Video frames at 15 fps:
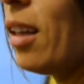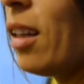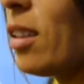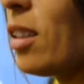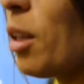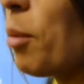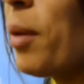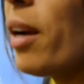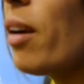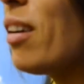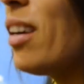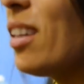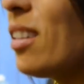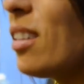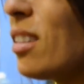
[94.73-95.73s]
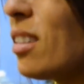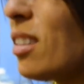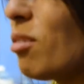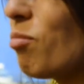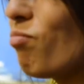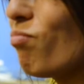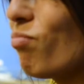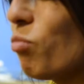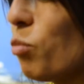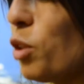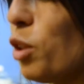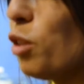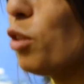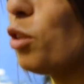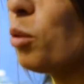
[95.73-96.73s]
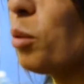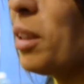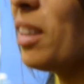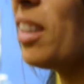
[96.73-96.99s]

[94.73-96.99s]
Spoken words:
Some areas, when you're doing